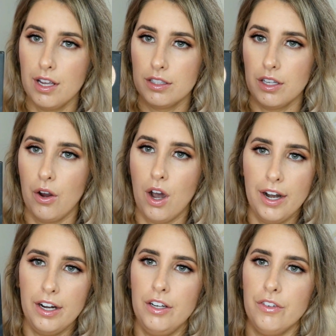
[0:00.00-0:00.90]
So I
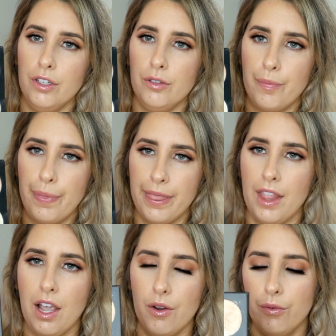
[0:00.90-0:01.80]

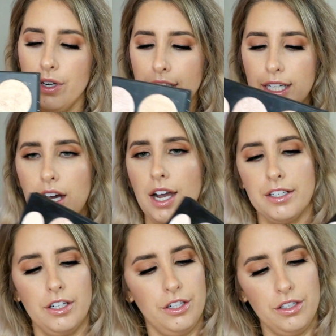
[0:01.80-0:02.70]

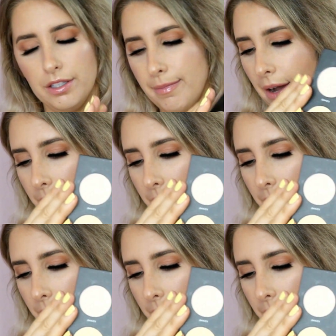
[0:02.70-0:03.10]
don't use the matte